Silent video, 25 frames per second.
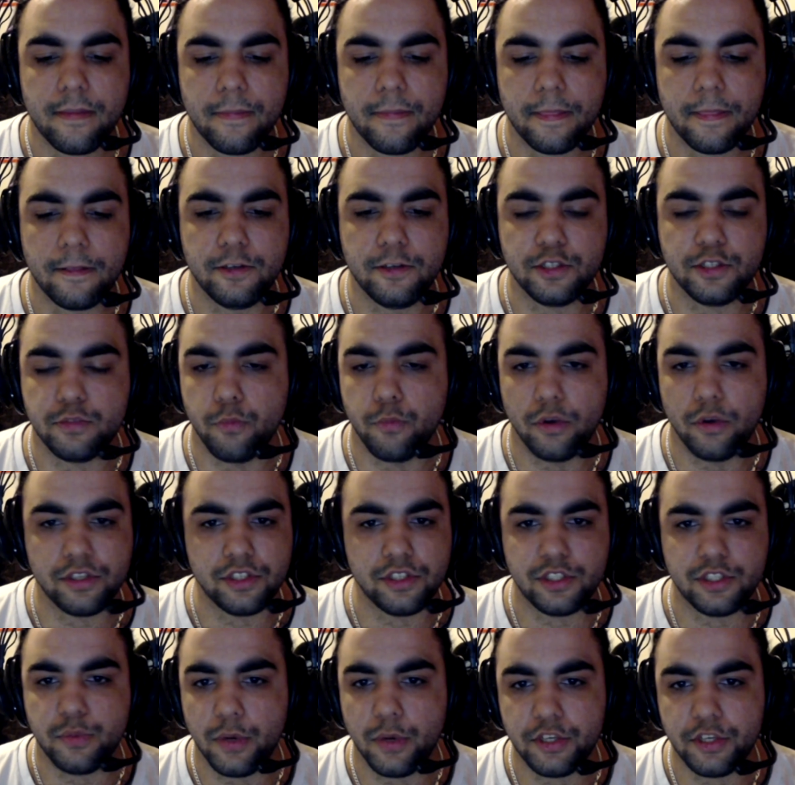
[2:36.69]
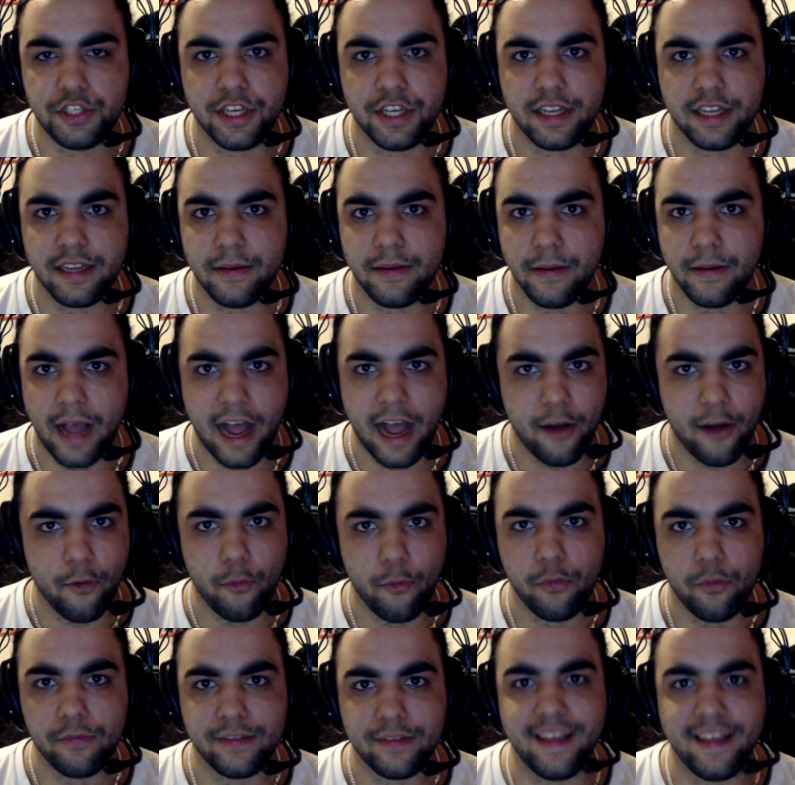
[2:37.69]
just wasn't switching at
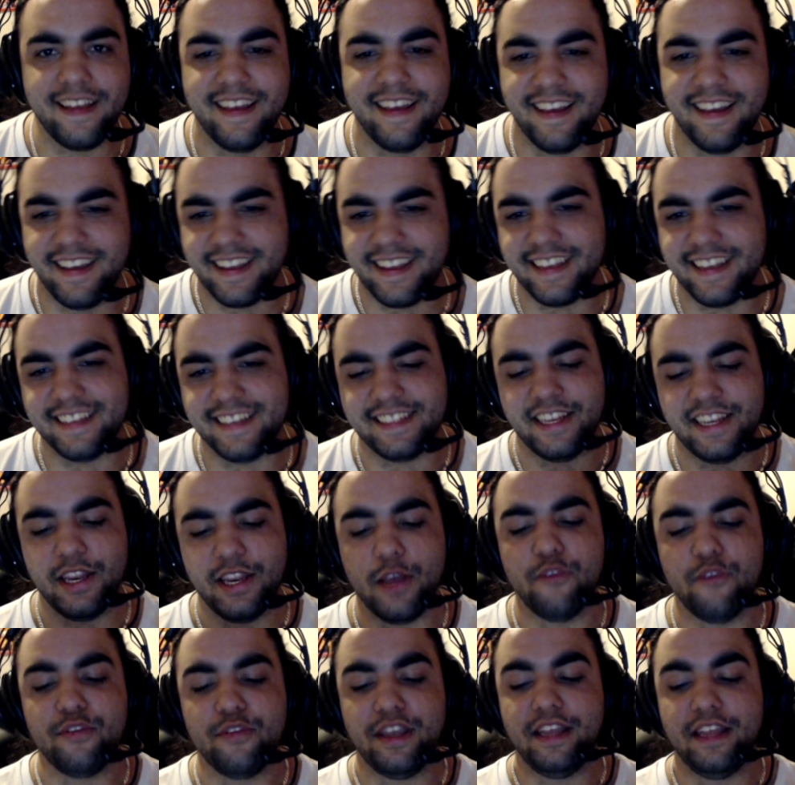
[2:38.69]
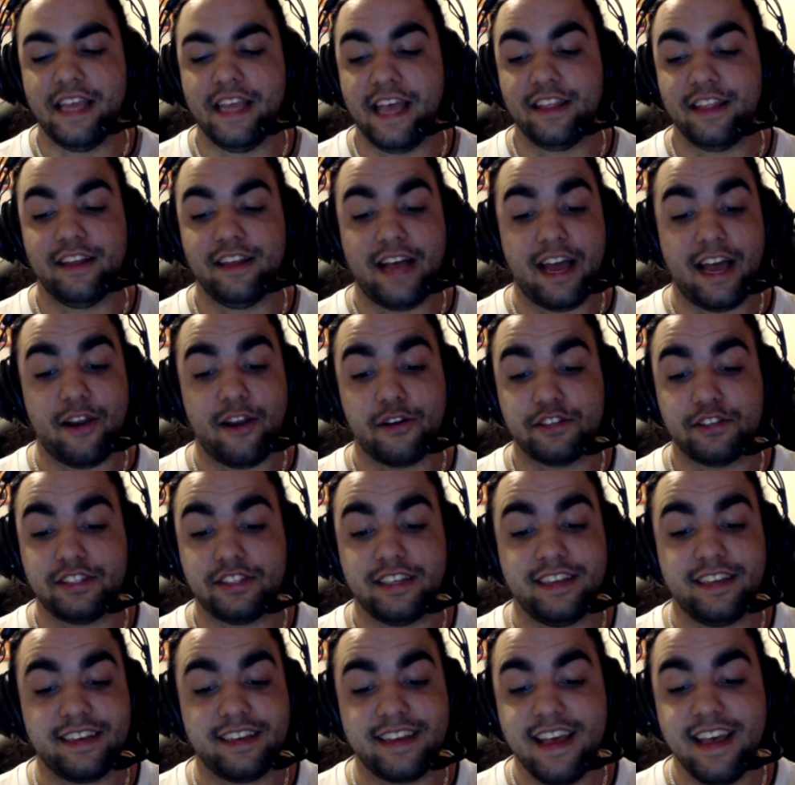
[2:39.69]
all because he knew if he hit the analog
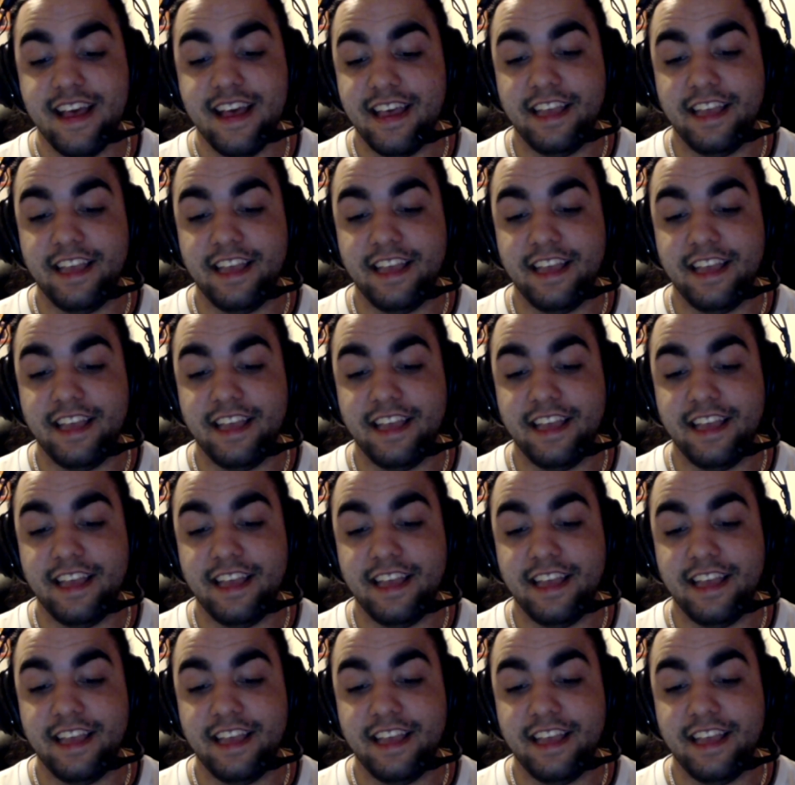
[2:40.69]
stick,